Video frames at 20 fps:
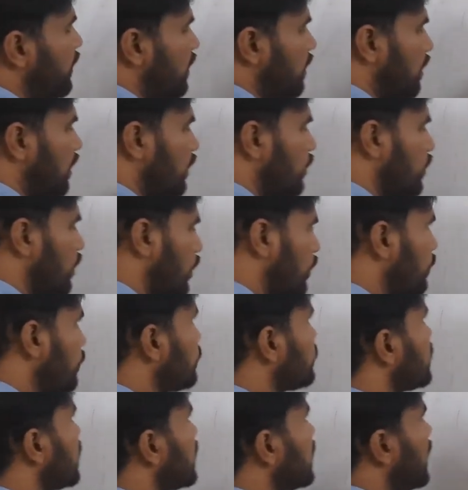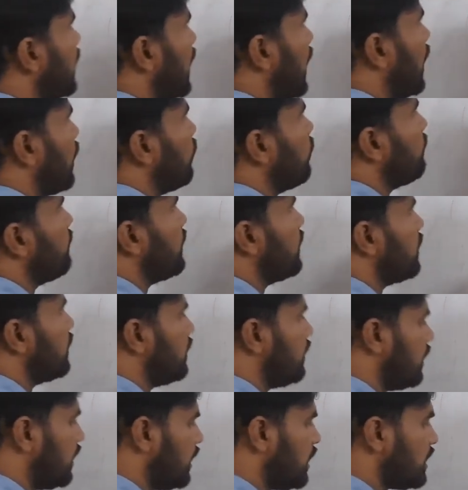at all you are using the
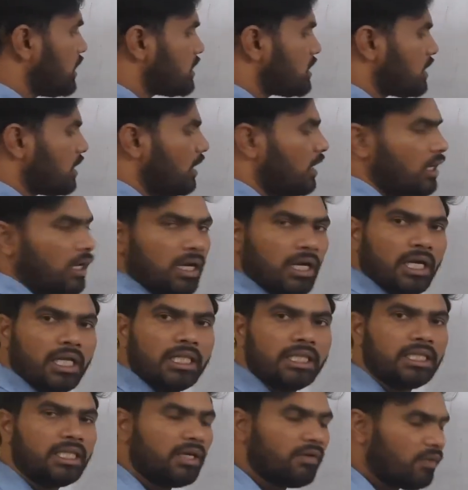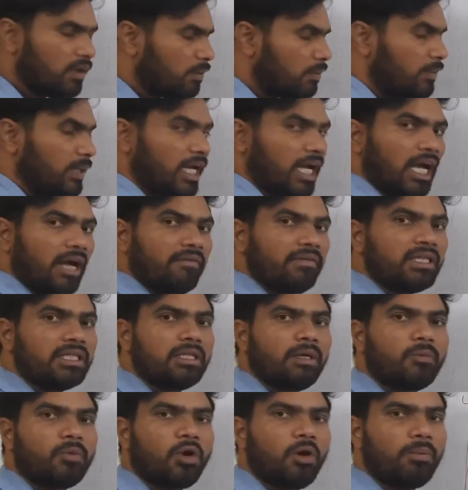nanomaterials, they will be having
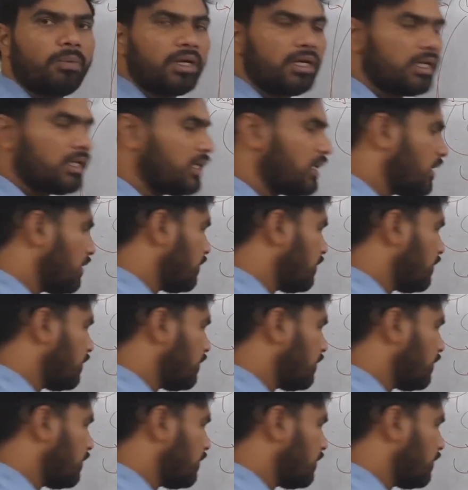the property